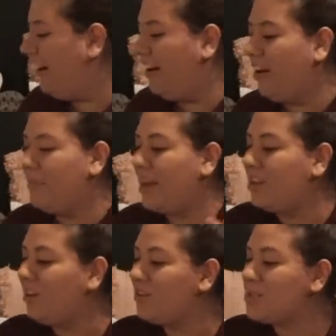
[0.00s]
Um,
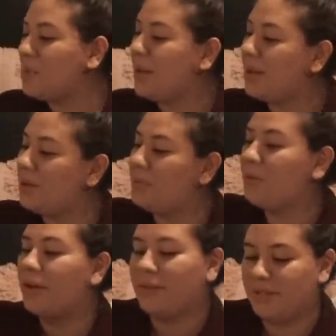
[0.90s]
and also my little
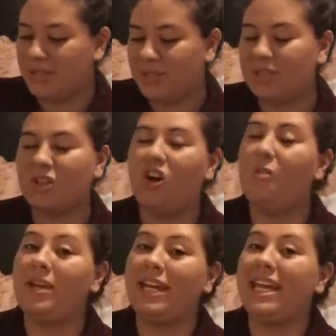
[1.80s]
brothers used to
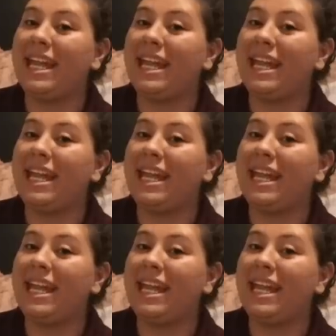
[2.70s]
call me